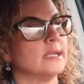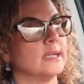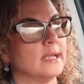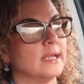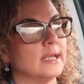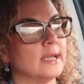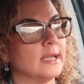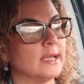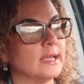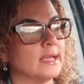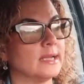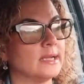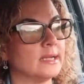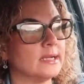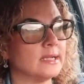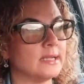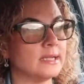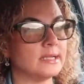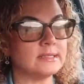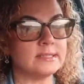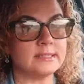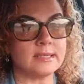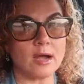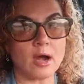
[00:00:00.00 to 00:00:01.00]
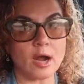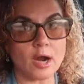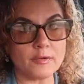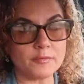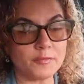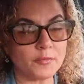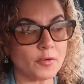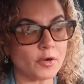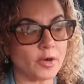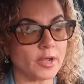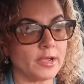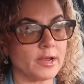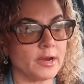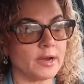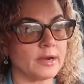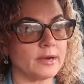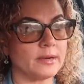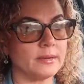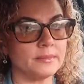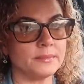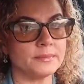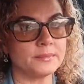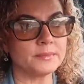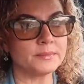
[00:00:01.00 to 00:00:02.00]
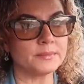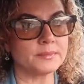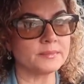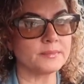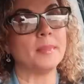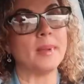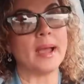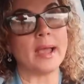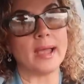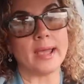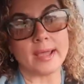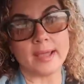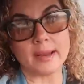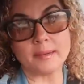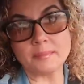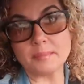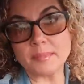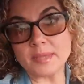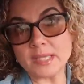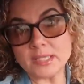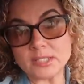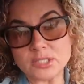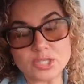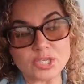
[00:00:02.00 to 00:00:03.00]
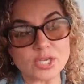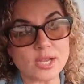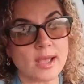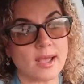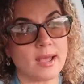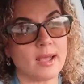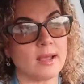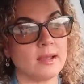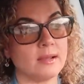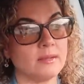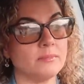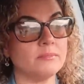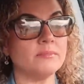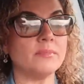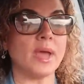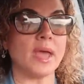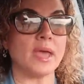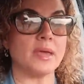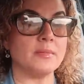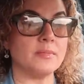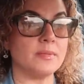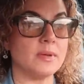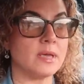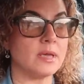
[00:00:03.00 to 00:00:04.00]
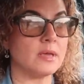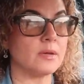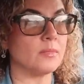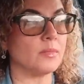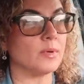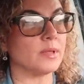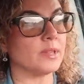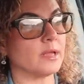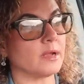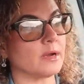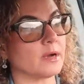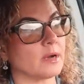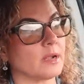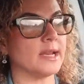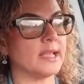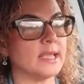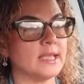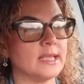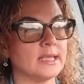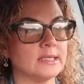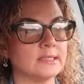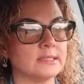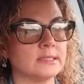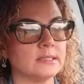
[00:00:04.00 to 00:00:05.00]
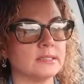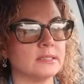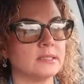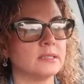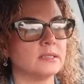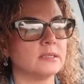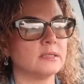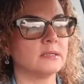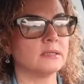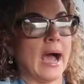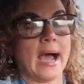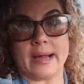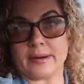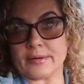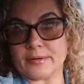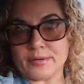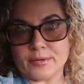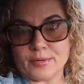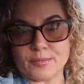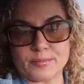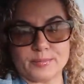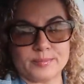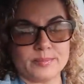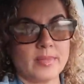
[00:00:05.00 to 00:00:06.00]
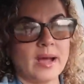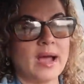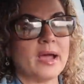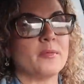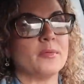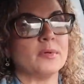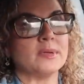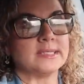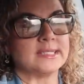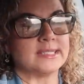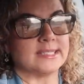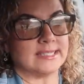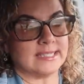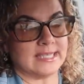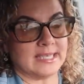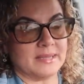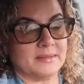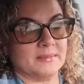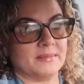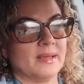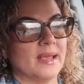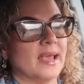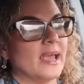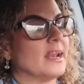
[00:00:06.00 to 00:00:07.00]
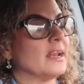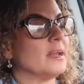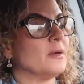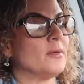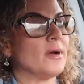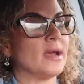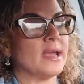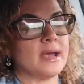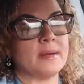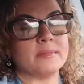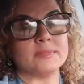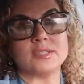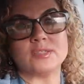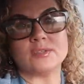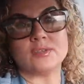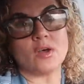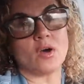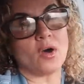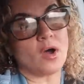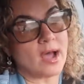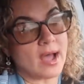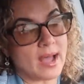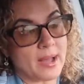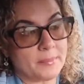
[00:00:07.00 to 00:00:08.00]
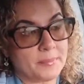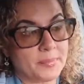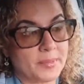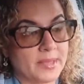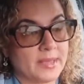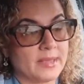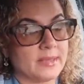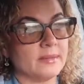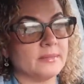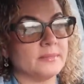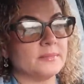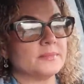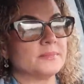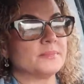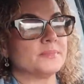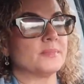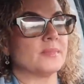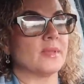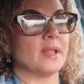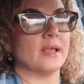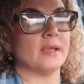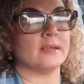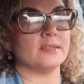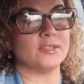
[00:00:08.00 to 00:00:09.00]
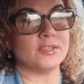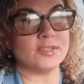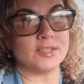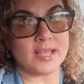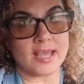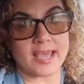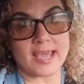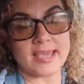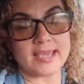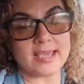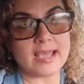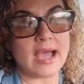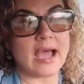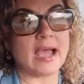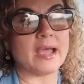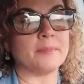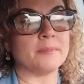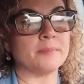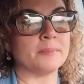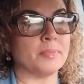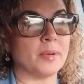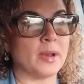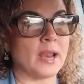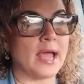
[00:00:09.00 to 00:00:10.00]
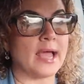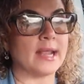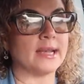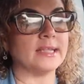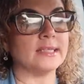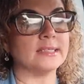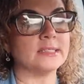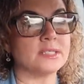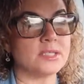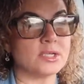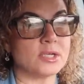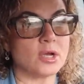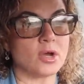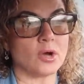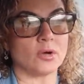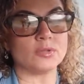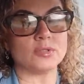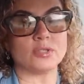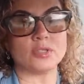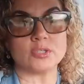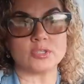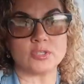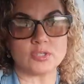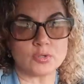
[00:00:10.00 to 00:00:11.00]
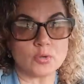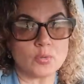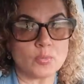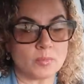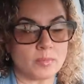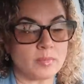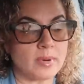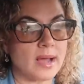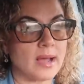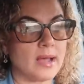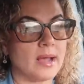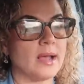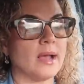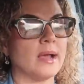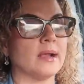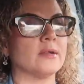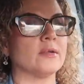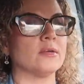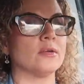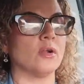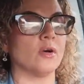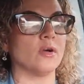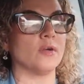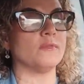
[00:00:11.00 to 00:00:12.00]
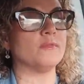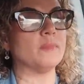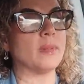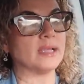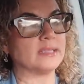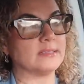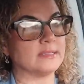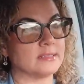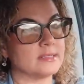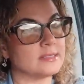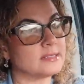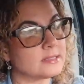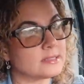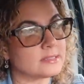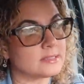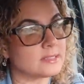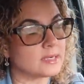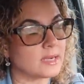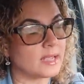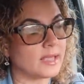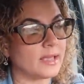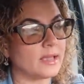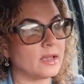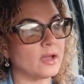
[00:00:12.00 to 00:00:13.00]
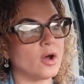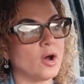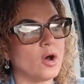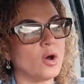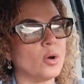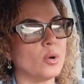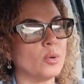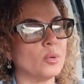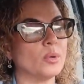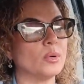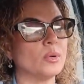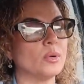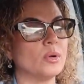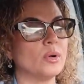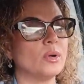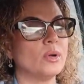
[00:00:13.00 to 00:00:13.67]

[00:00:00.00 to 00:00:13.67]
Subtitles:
And it's hard for her. And Micha, maybe with her knees. I don't know, I will see. Anyway, I'm so happy. Today I'm planning to go to Zumba. I don't know if my sister can go